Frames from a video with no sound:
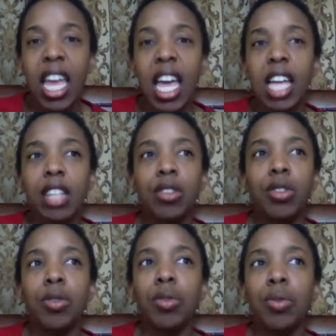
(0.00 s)
And
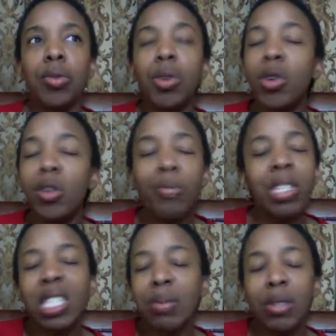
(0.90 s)
2, core
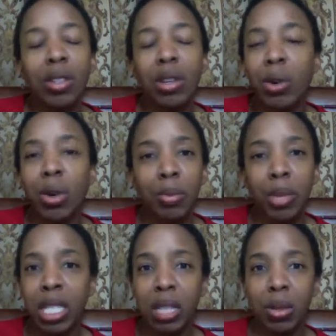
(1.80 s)
principles are core
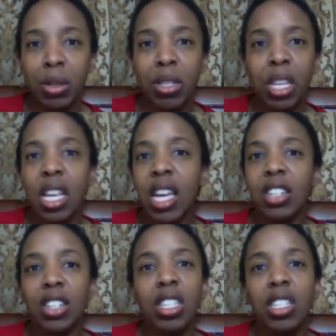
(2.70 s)
principles and
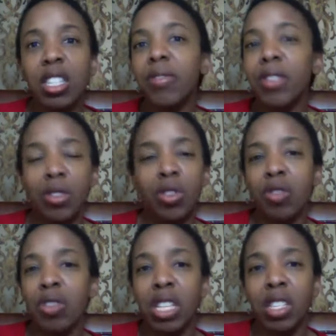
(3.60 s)
just different
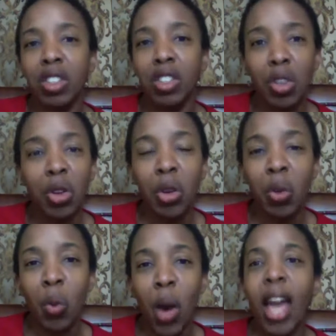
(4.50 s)
stories to show you
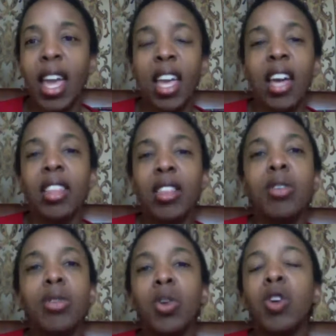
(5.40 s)
why
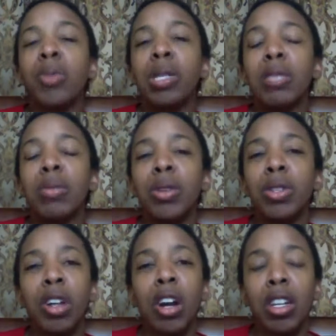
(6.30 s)
those core principles
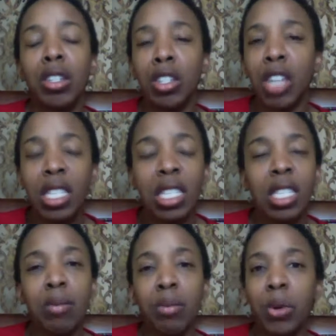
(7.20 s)
are just as
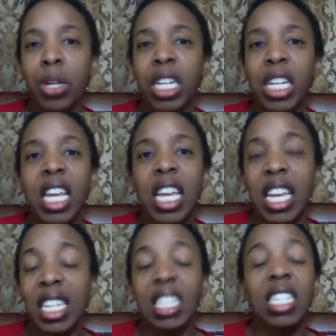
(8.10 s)
important
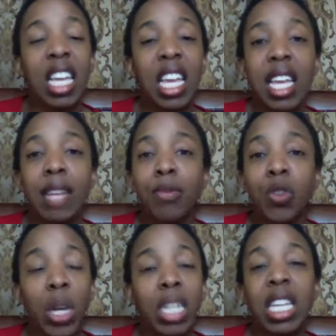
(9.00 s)
in today,
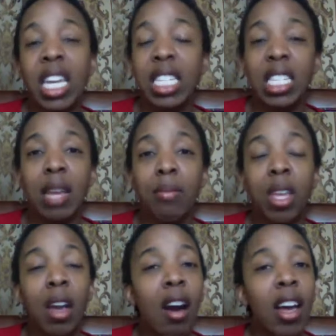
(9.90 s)
2018 and
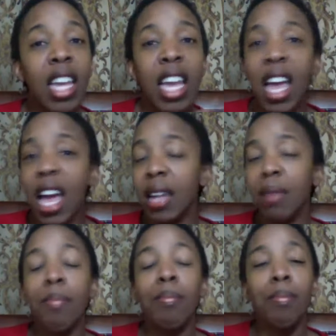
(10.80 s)
beyond,
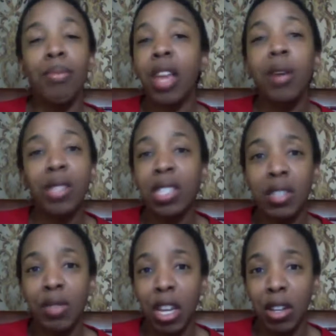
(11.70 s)
and thousands of
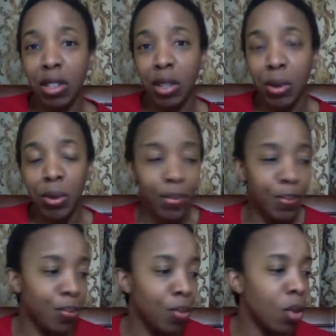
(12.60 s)
years ago.
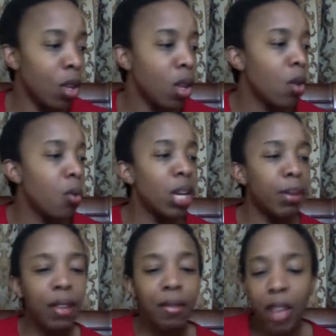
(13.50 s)

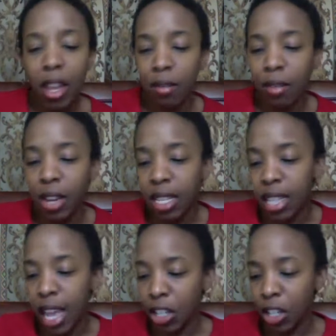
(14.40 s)
One of my favorite
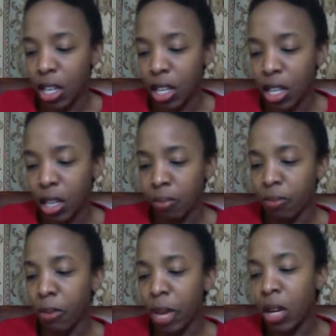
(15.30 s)
sections, this
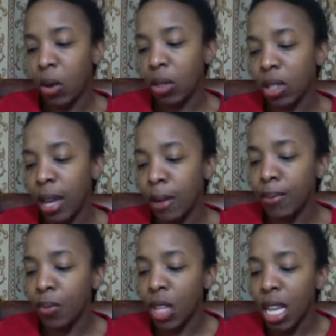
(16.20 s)
is from my notes now,
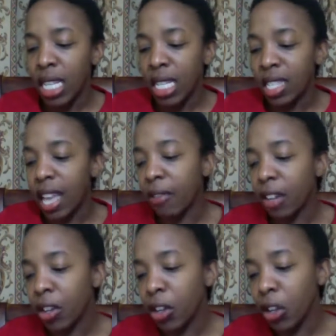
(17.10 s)

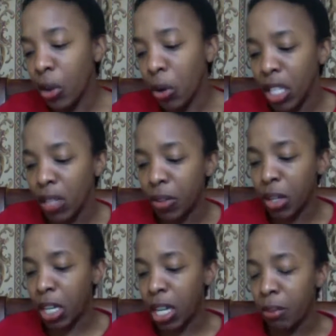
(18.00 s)
7 cures for a
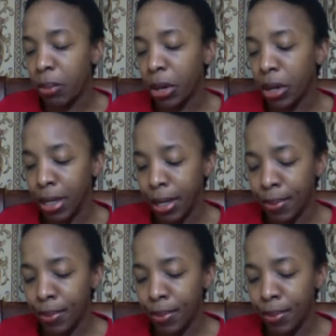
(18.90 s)
lame purse.